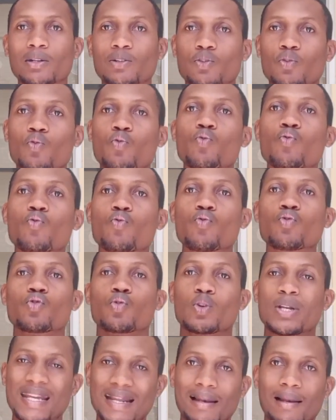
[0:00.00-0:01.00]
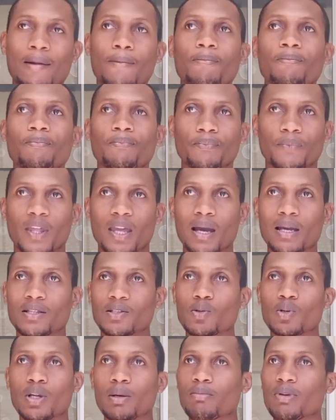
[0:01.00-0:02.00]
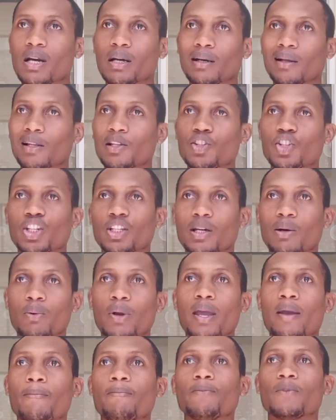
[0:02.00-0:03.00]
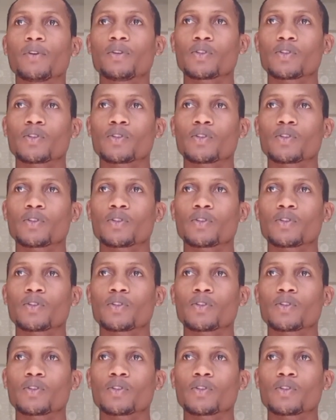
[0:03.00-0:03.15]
to nil. Yeah, it's going to be a clean sheet away.